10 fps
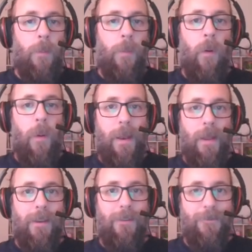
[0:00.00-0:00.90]

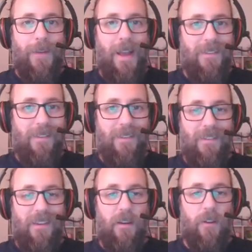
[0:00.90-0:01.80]
poetic devices
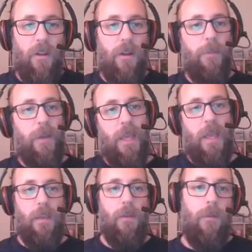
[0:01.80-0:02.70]
did Claude
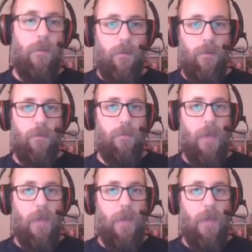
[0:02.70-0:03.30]
McKay use.